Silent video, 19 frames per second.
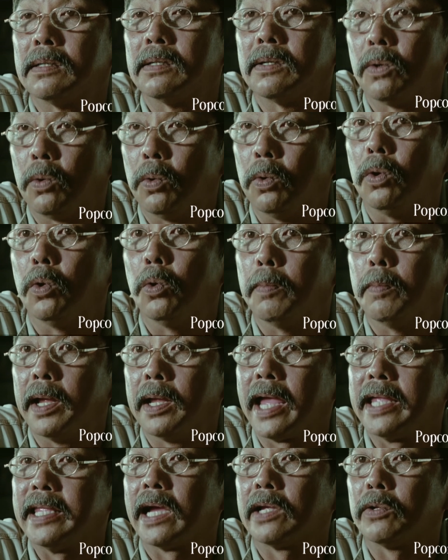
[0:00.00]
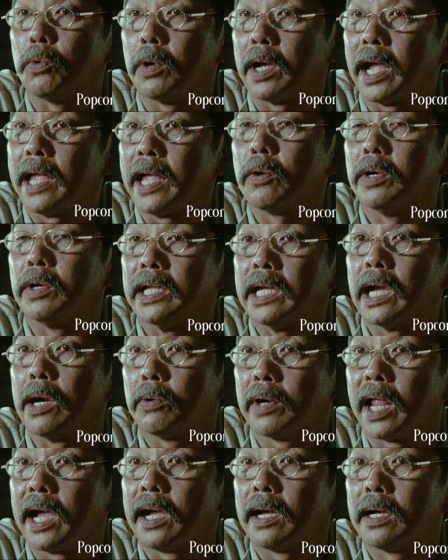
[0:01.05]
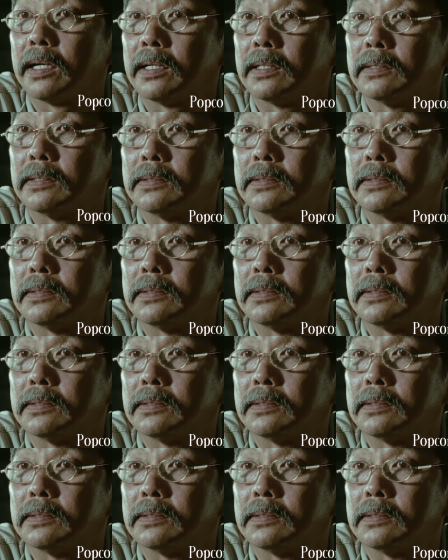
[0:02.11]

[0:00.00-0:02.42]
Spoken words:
she passed away. The manager believes that